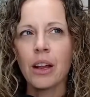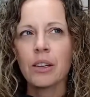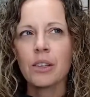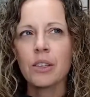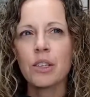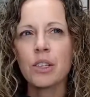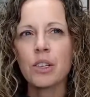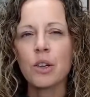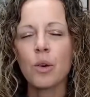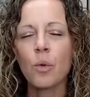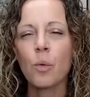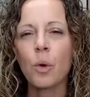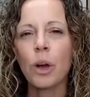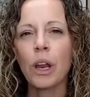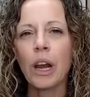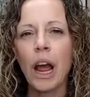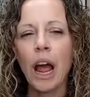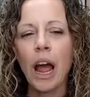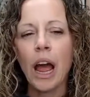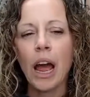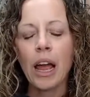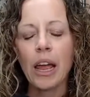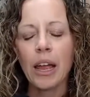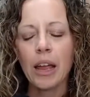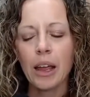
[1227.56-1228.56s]
so when
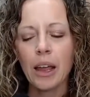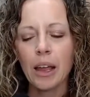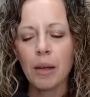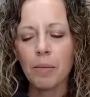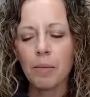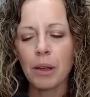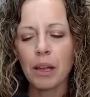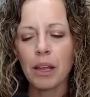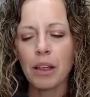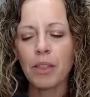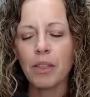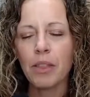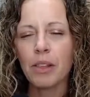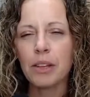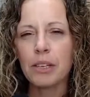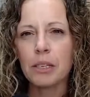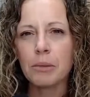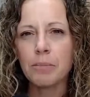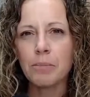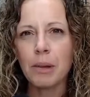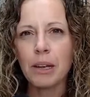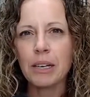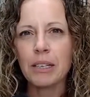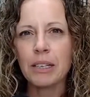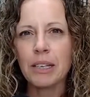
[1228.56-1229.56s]
I am in this
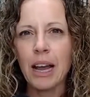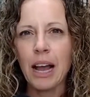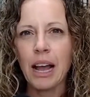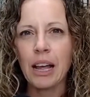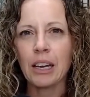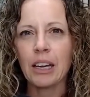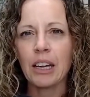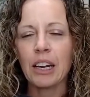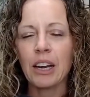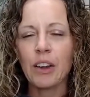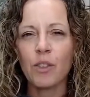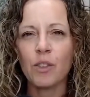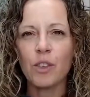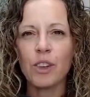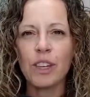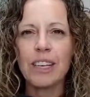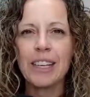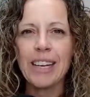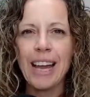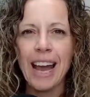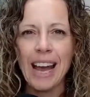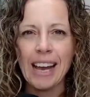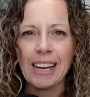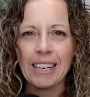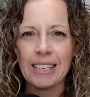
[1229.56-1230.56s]
mentality of
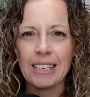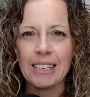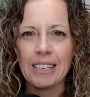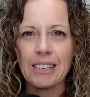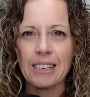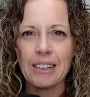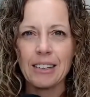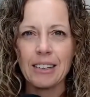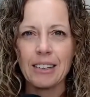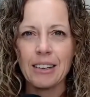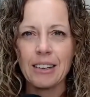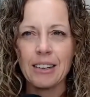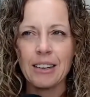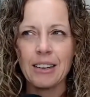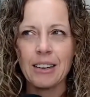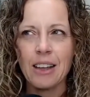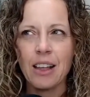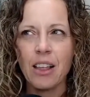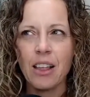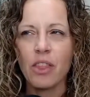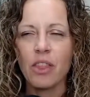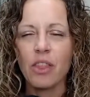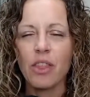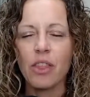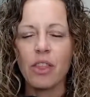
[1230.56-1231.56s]
get,
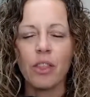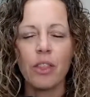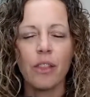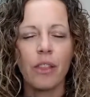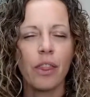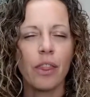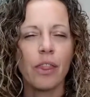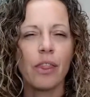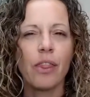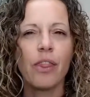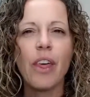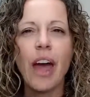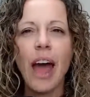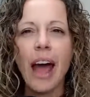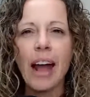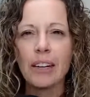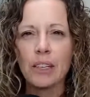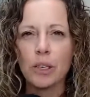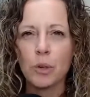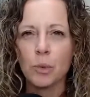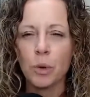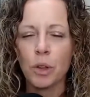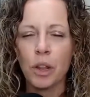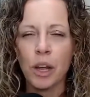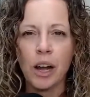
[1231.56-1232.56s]

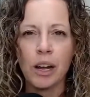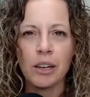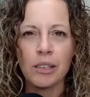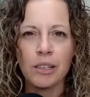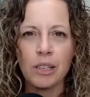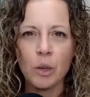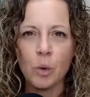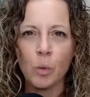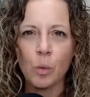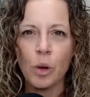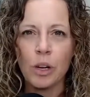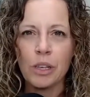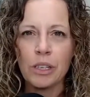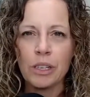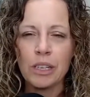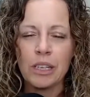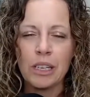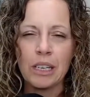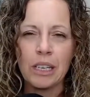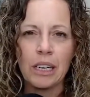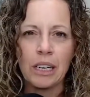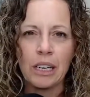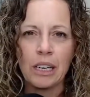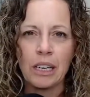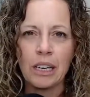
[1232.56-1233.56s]
that's where the hustle wants to
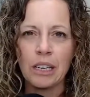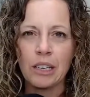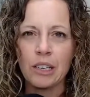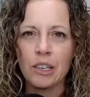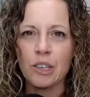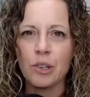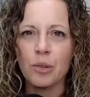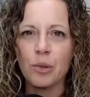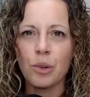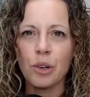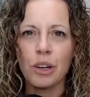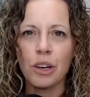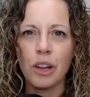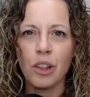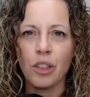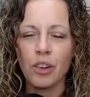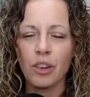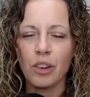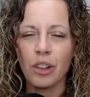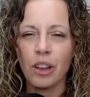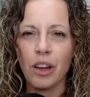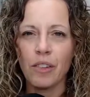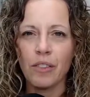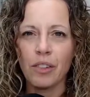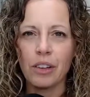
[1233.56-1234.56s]
kick it into another
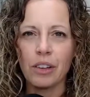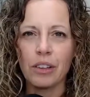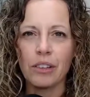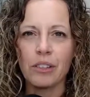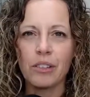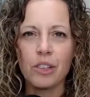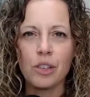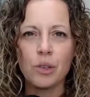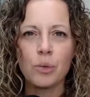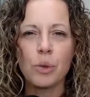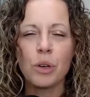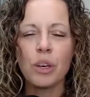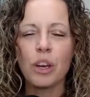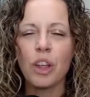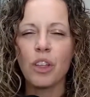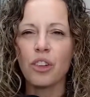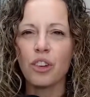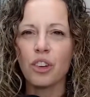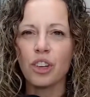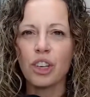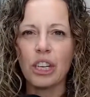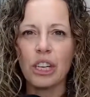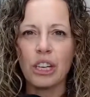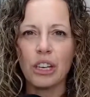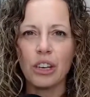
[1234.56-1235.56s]
level, to another
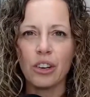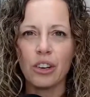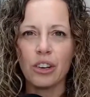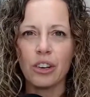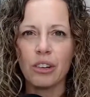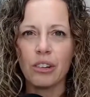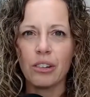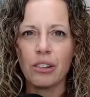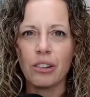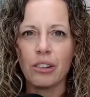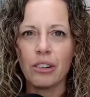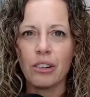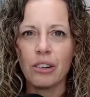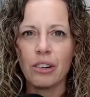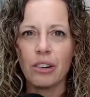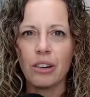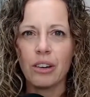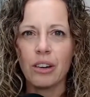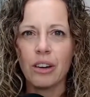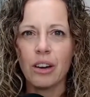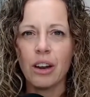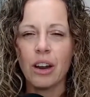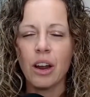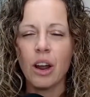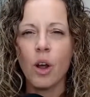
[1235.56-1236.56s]
gear.
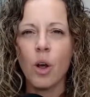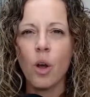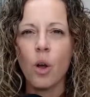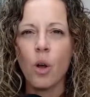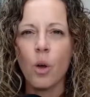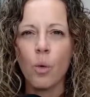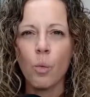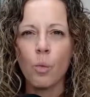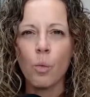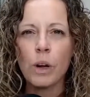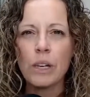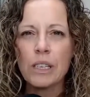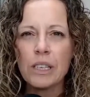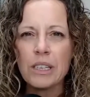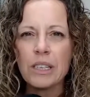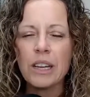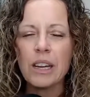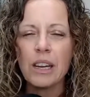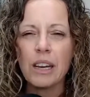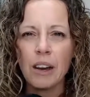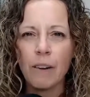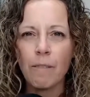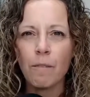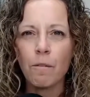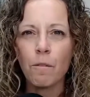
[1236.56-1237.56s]
What's
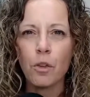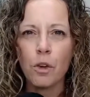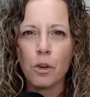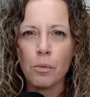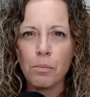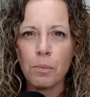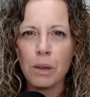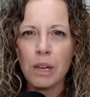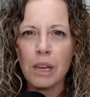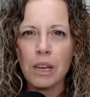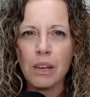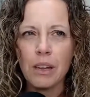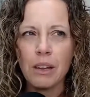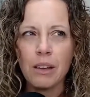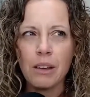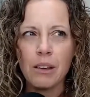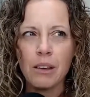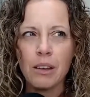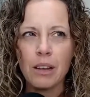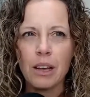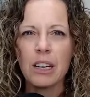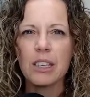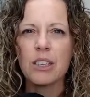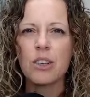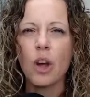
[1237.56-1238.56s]
in it for me
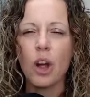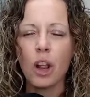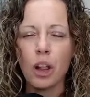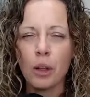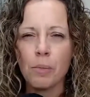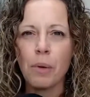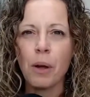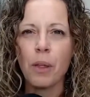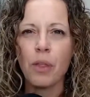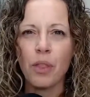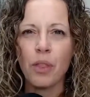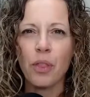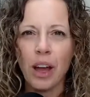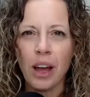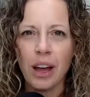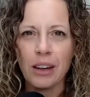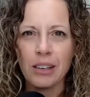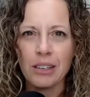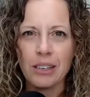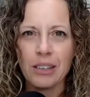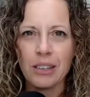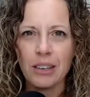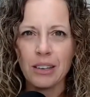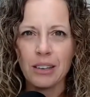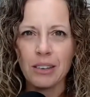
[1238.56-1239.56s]
is all about the
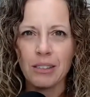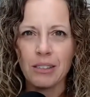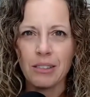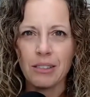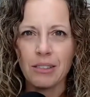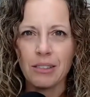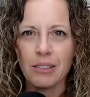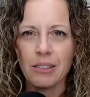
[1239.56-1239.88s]
hustle.